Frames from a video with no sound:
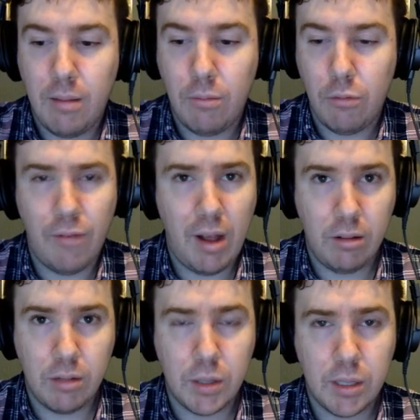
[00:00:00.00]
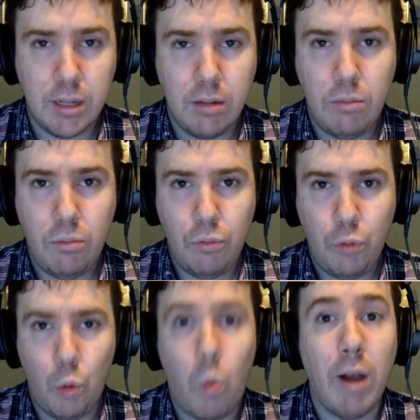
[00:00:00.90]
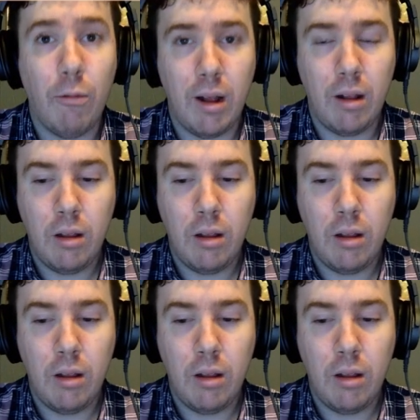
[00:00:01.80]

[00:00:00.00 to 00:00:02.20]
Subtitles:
Ravel uses it quite well.